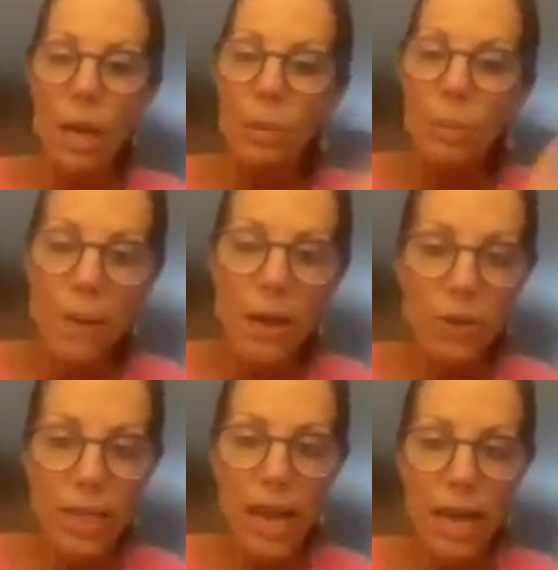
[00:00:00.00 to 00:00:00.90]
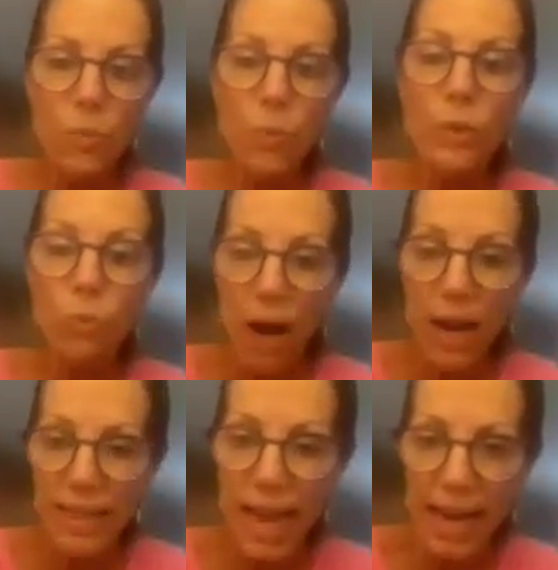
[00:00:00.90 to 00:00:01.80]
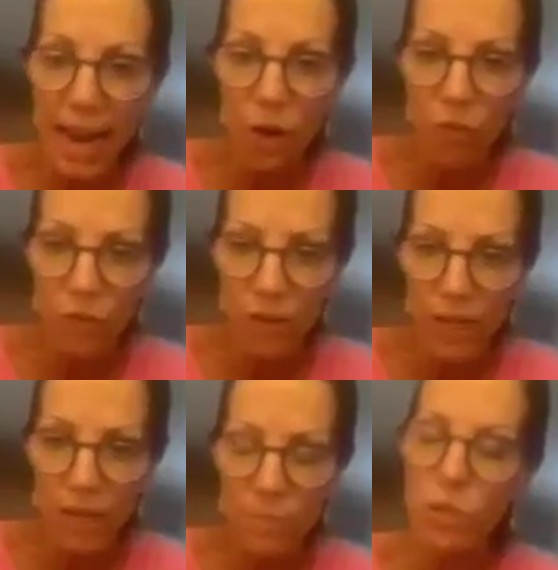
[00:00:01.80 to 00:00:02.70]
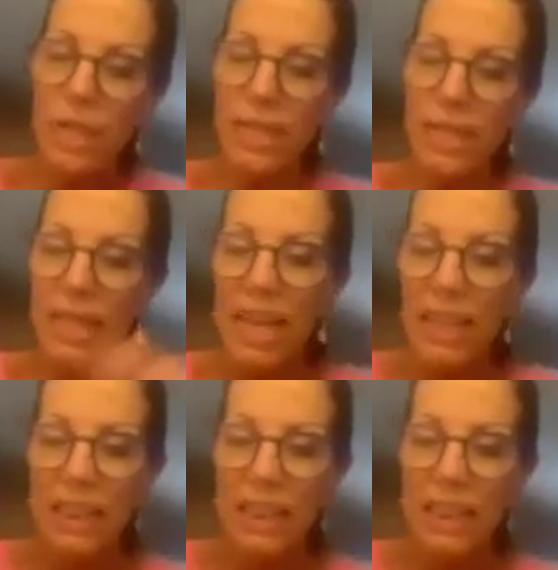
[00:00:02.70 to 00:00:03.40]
But better yet, we write that out for them so that they